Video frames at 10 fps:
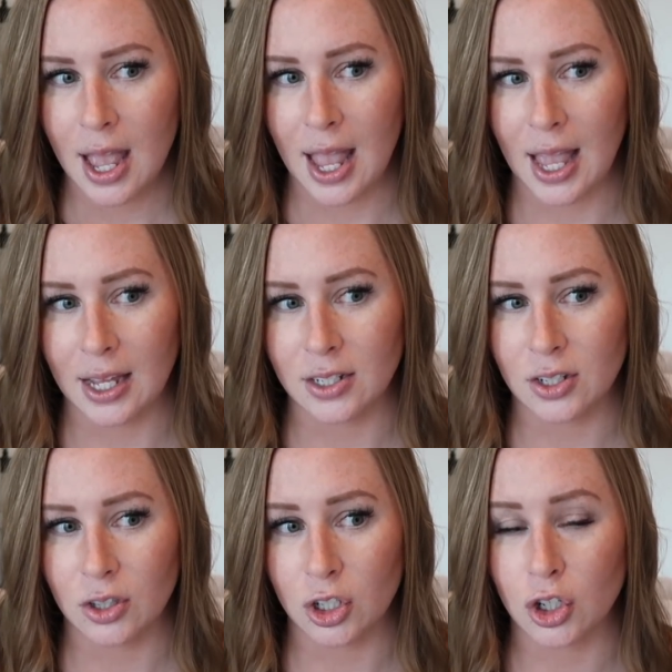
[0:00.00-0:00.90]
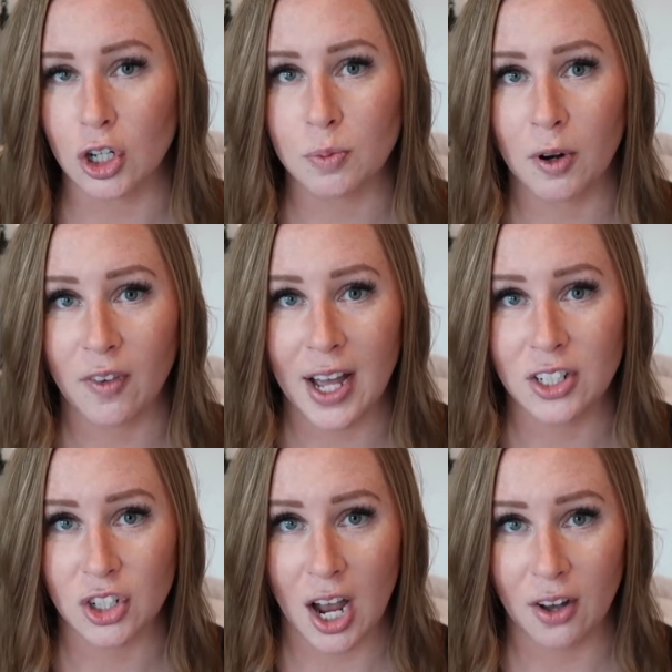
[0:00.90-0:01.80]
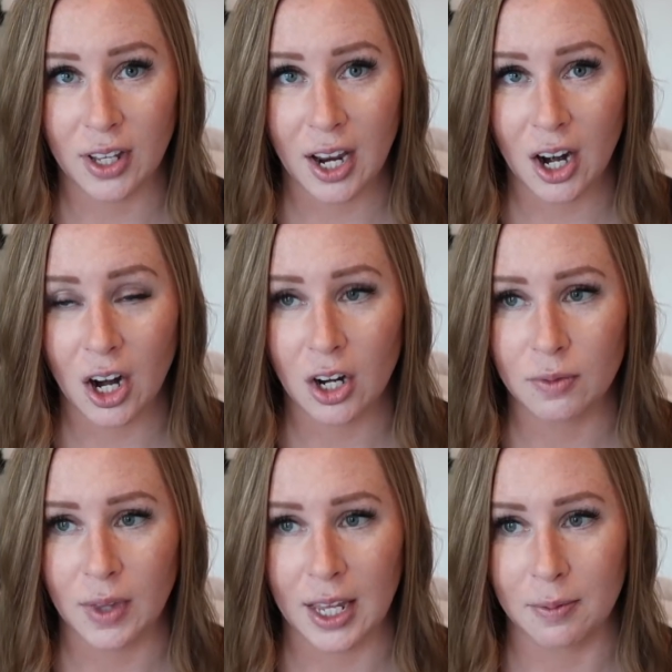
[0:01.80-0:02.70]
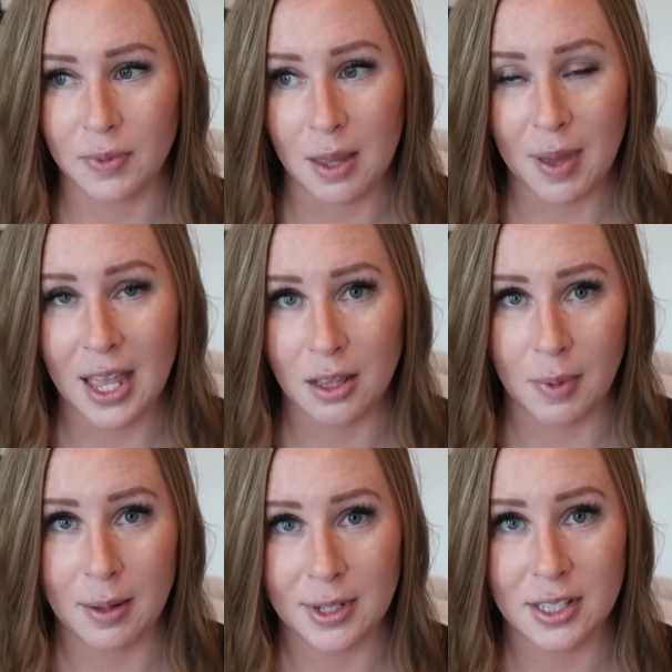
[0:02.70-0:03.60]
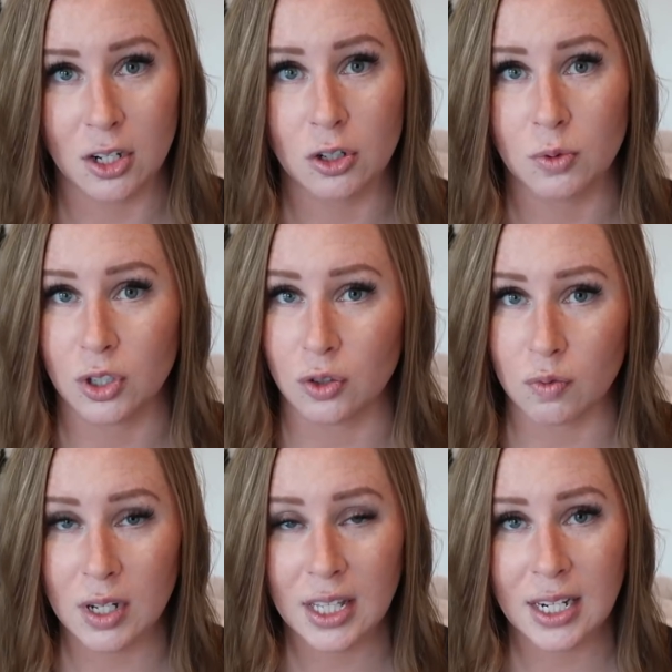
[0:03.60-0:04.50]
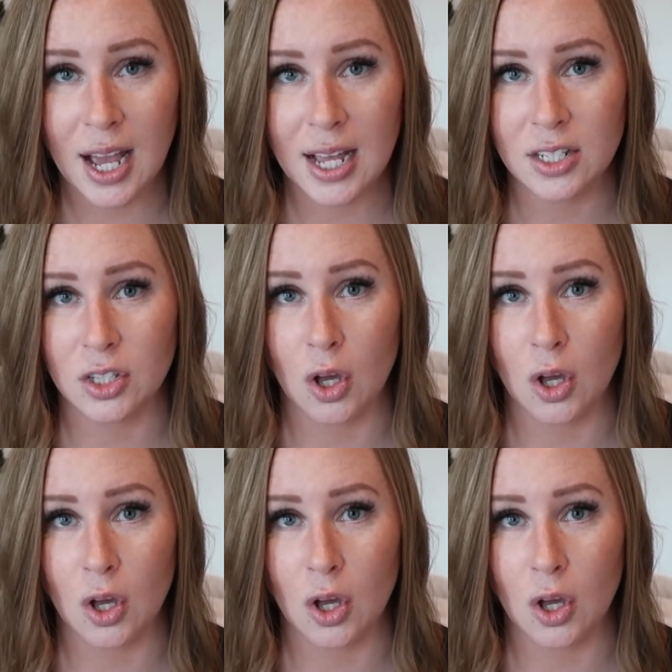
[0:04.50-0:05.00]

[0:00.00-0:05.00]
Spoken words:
And the church provides childcare, like they pay the babysitters, which is really nice.